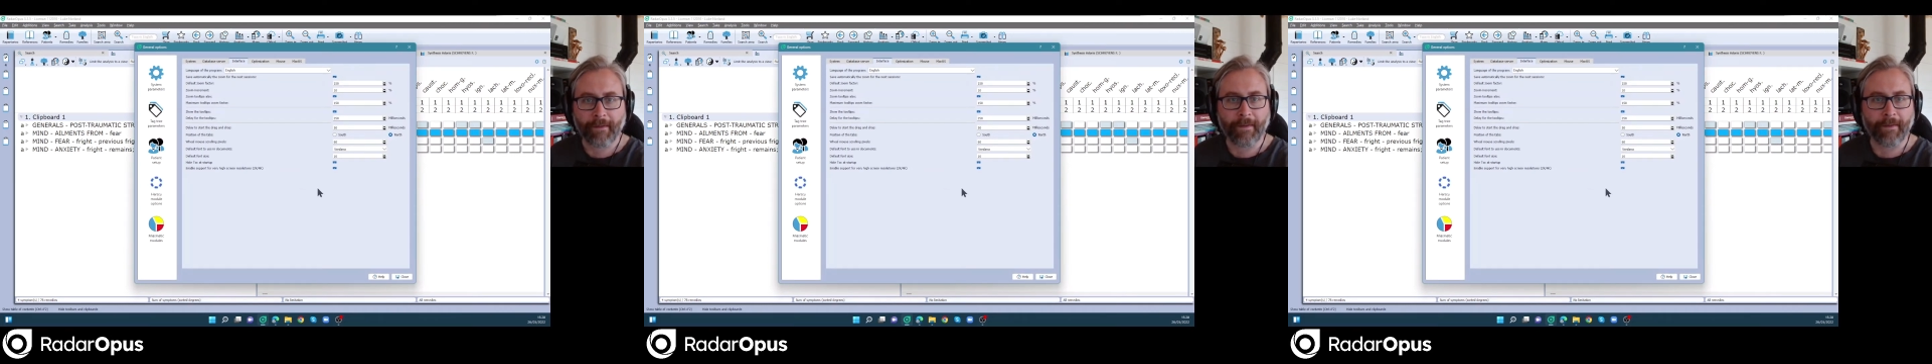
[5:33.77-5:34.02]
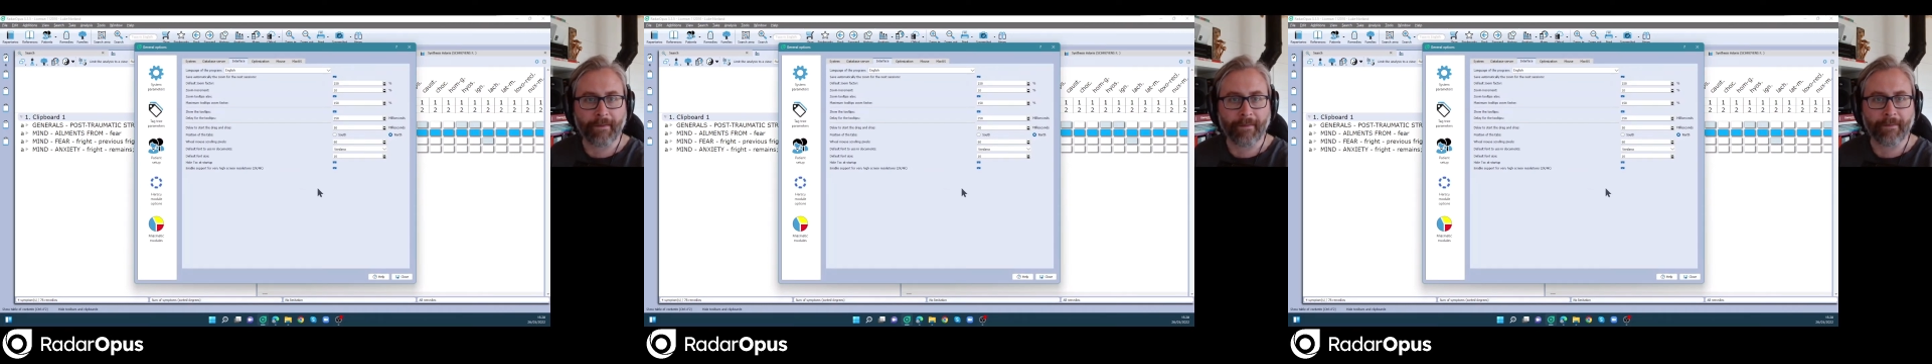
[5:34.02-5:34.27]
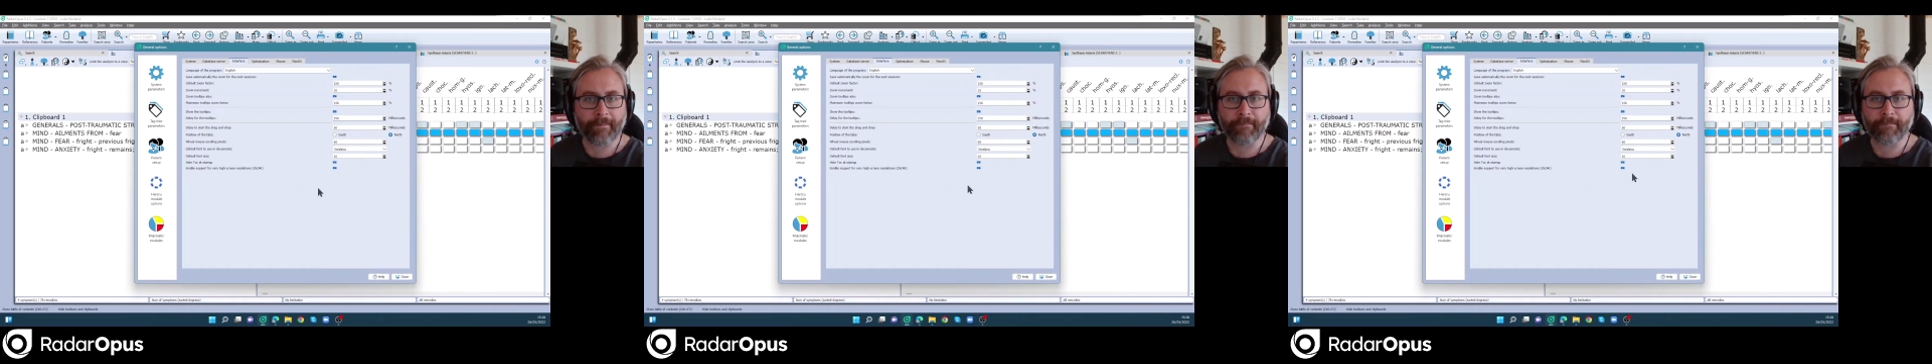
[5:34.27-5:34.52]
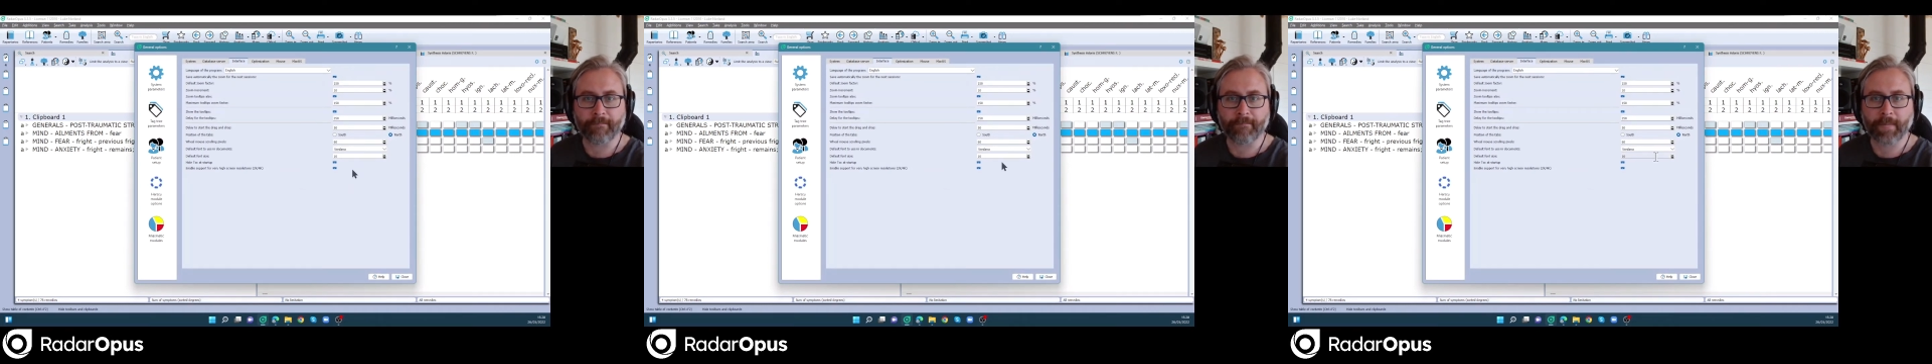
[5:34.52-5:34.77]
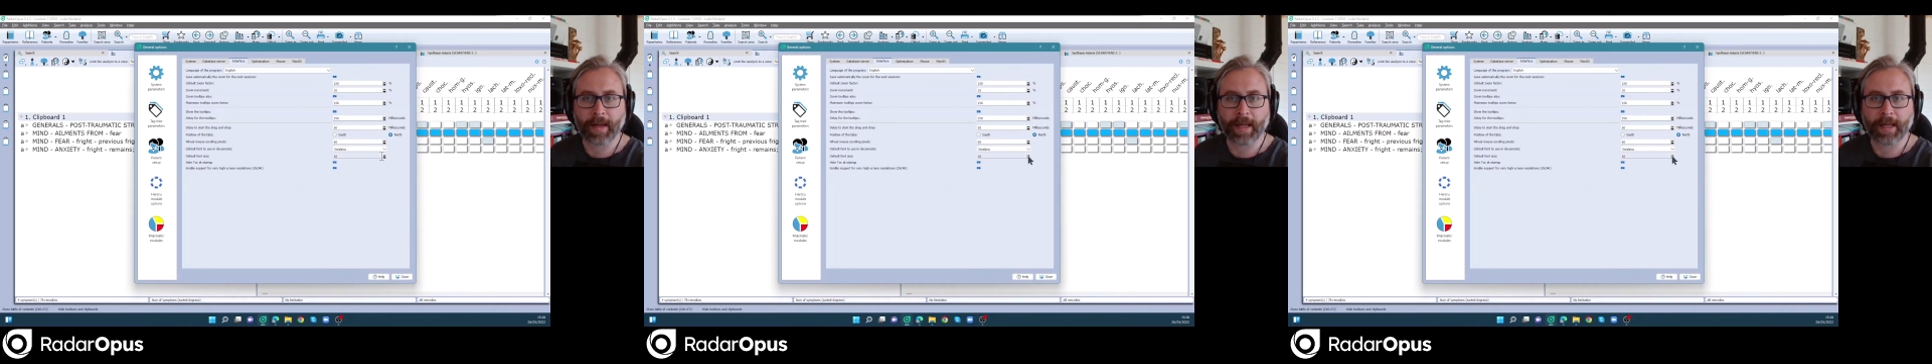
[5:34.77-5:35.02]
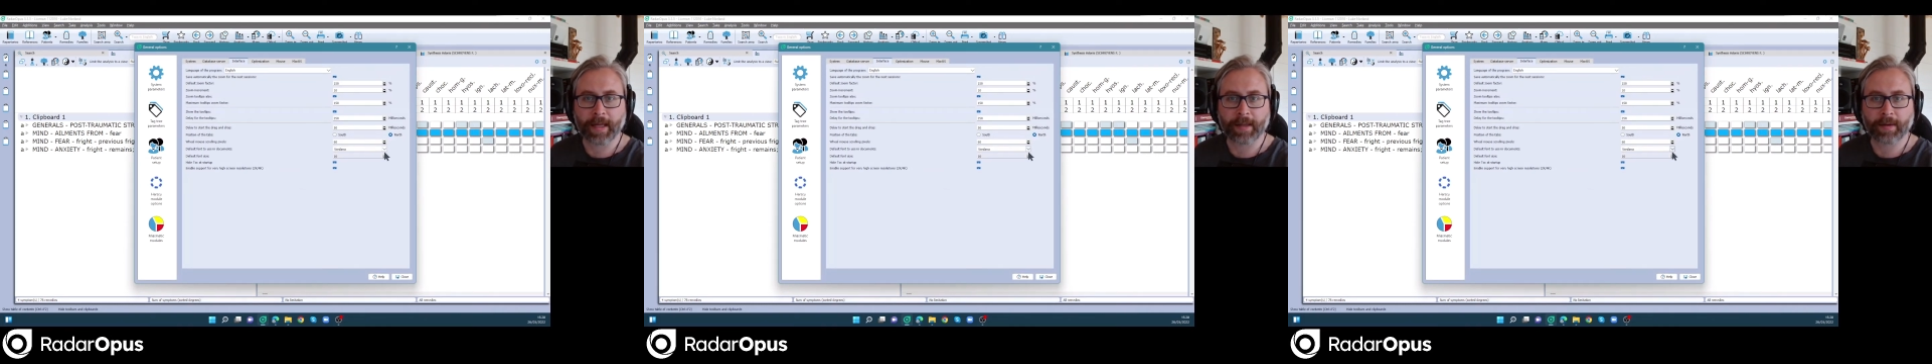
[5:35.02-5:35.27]
And
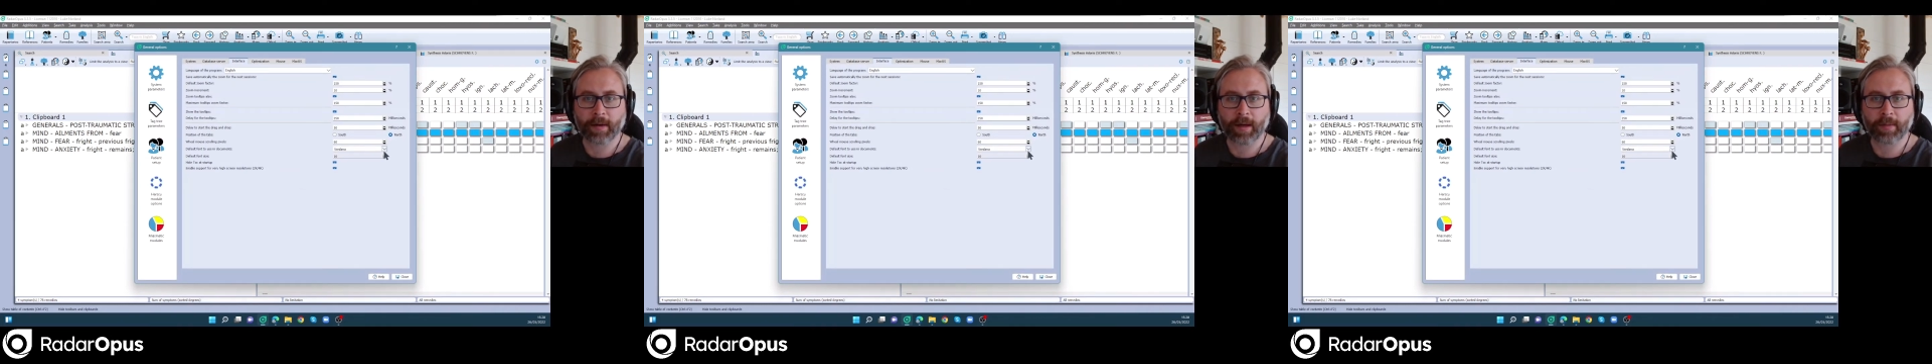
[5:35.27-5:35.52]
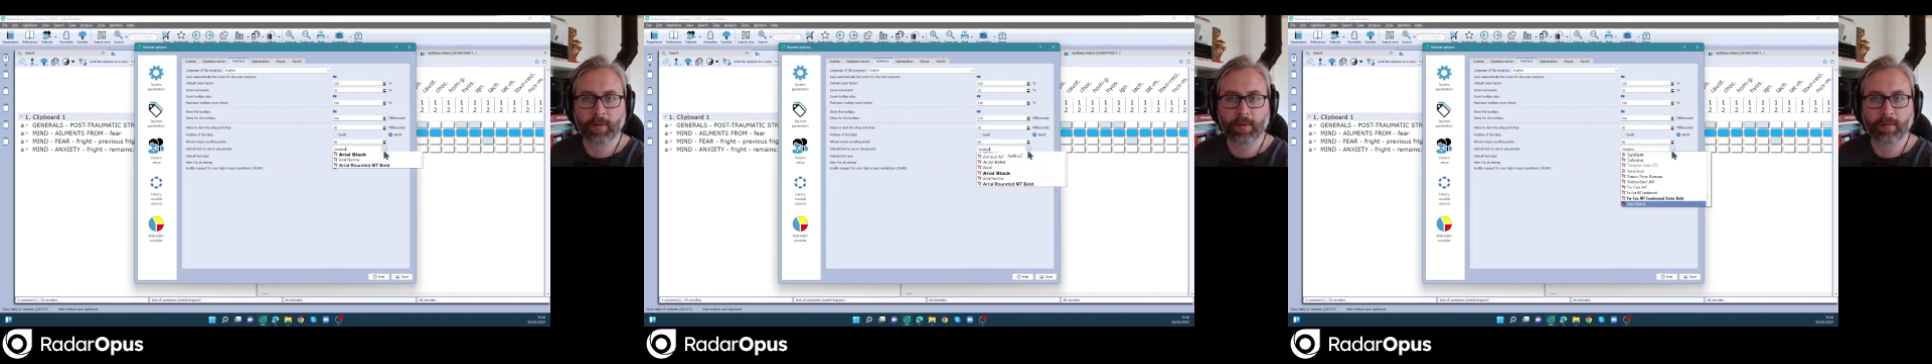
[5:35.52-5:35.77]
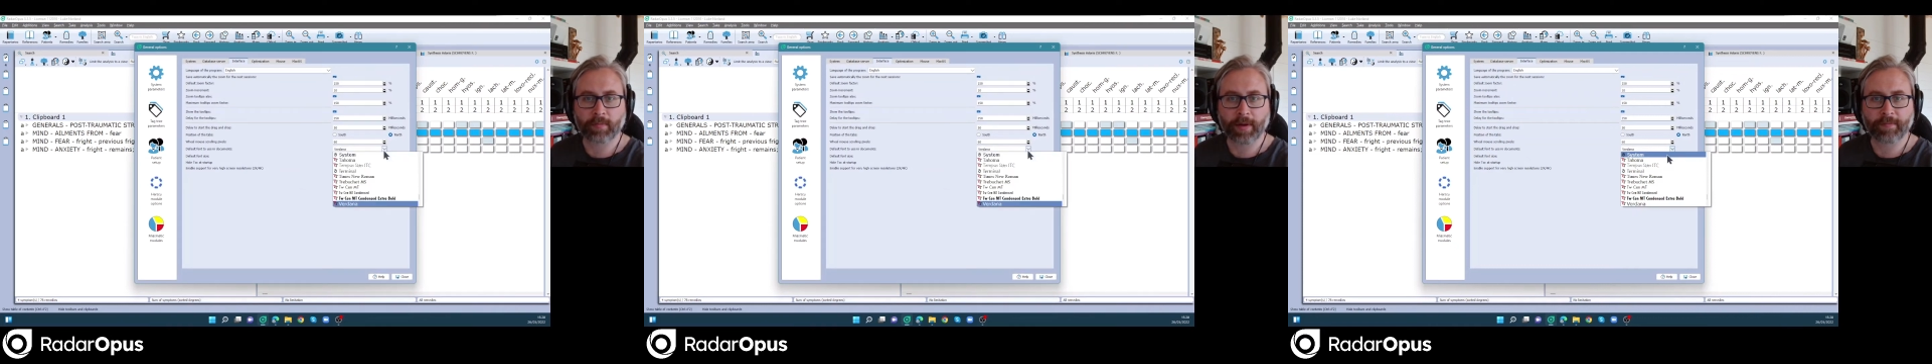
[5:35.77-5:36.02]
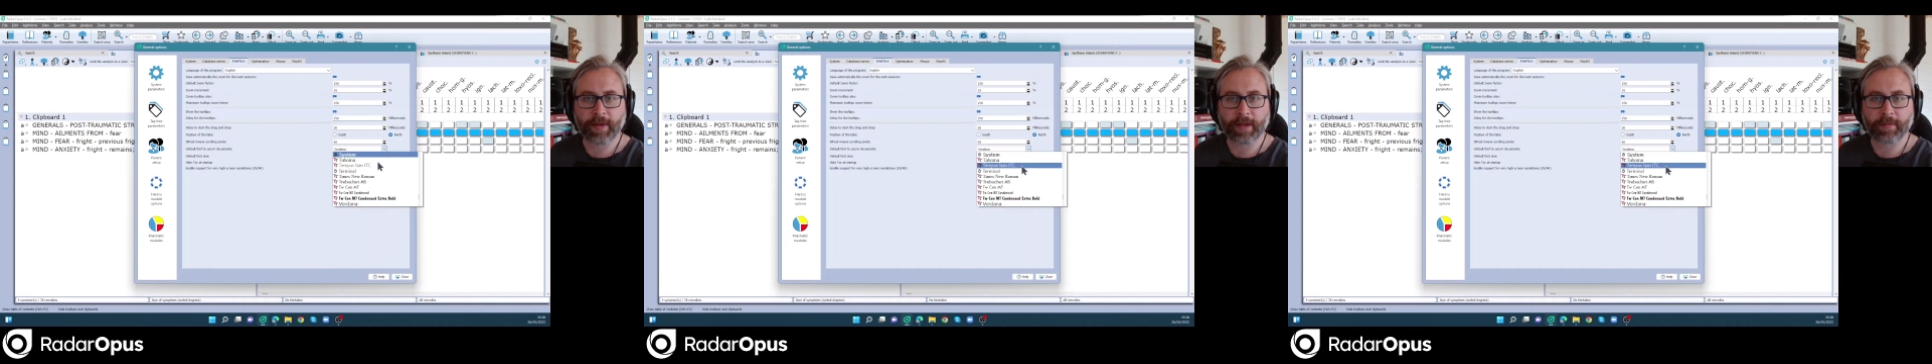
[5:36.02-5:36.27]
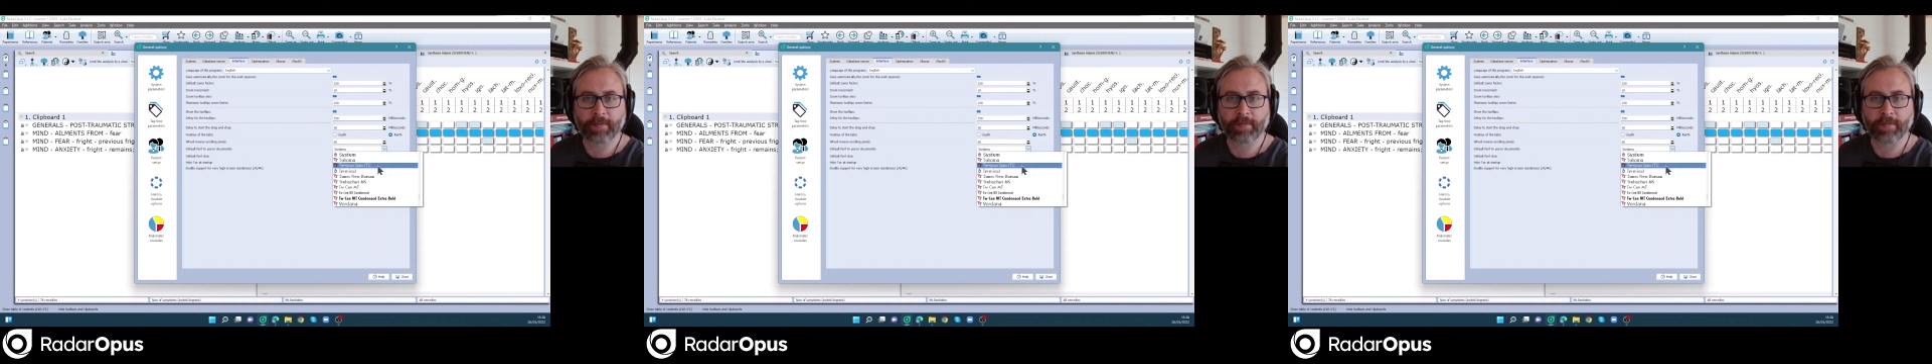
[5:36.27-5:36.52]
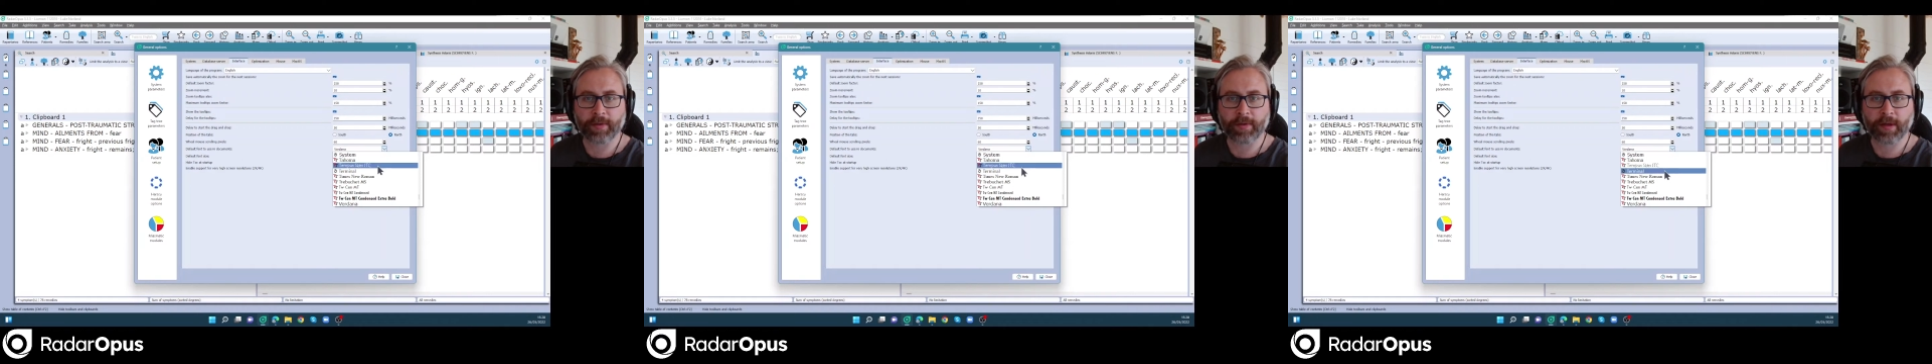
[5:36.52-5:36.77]
I'm not a great fan of
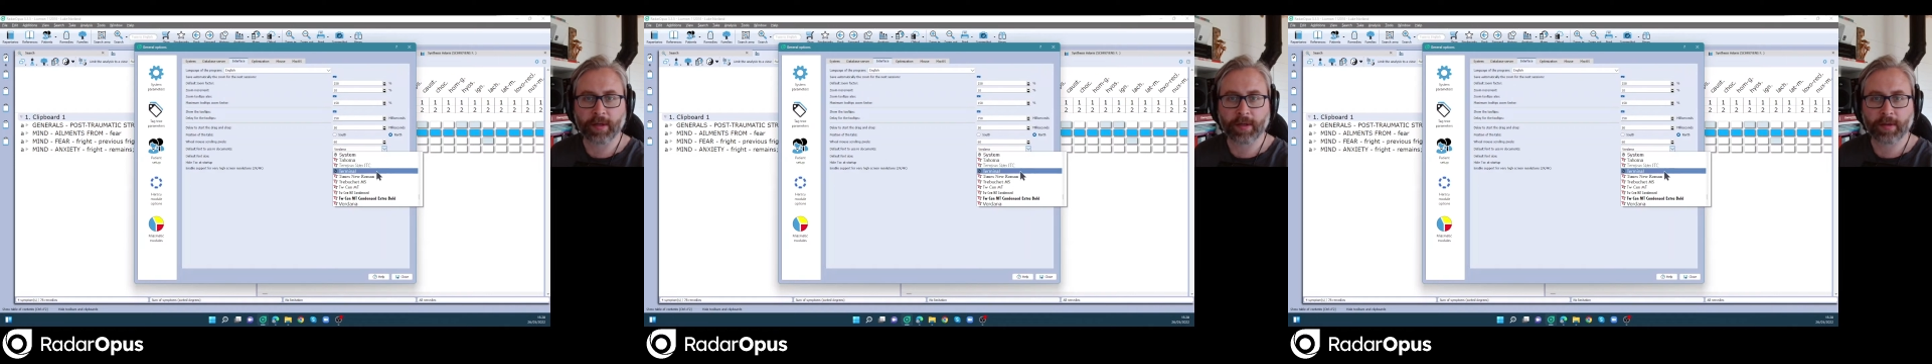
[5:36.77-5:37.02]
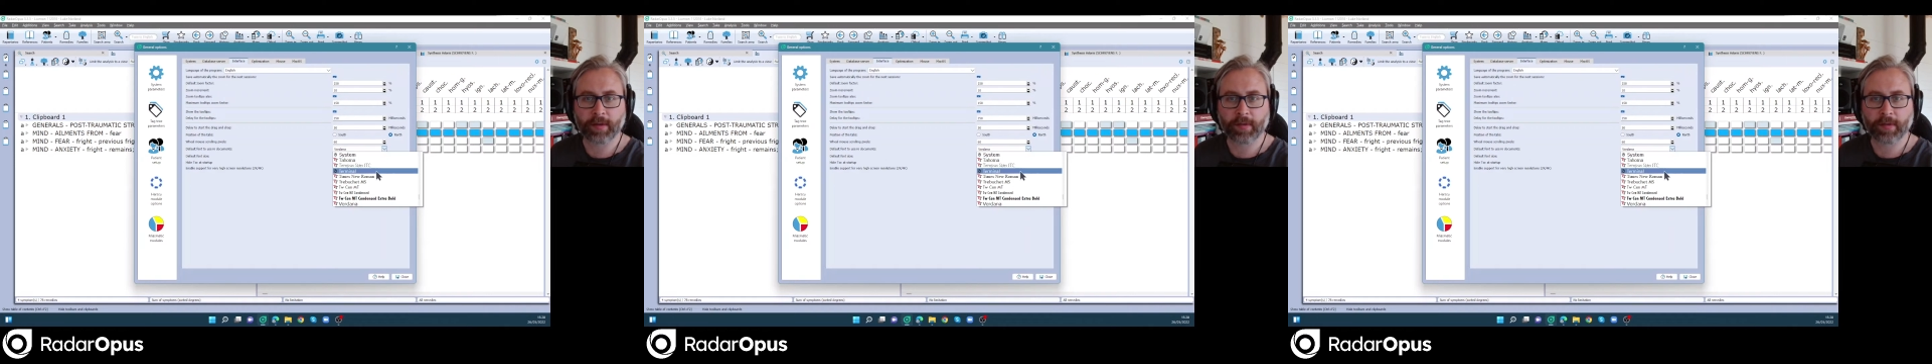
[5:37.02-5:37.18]
Verdana,